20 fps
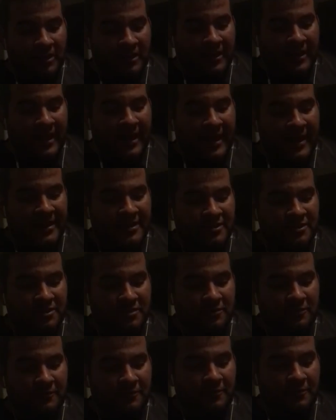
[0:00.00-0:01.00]
he asks
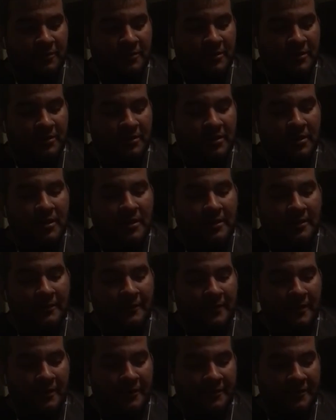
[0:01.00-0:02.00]
you for,
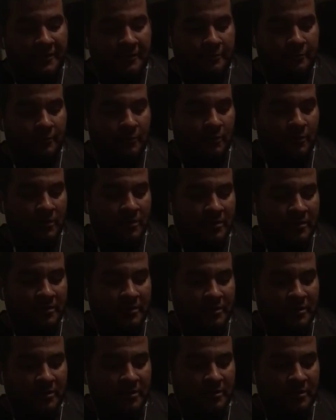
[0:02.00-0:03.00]
nothing more.
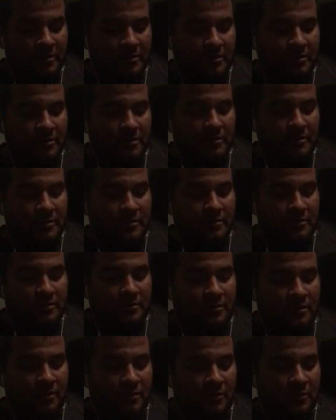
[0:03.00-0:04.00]

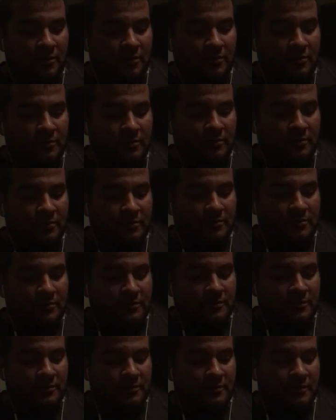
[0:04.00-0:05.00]
Don't
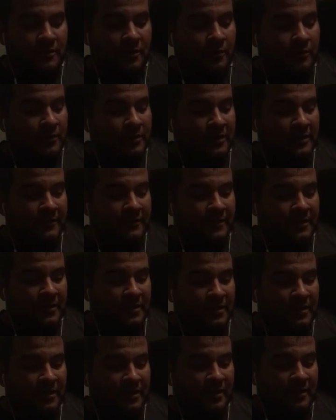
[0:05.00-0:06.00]
give
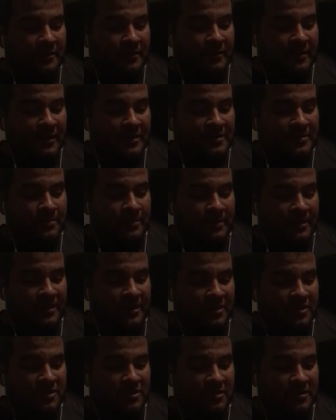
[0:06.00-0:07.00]
any other
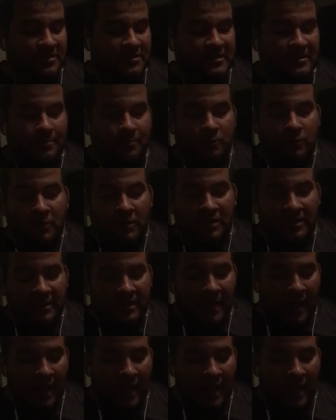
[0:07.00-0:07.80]
explanation except what he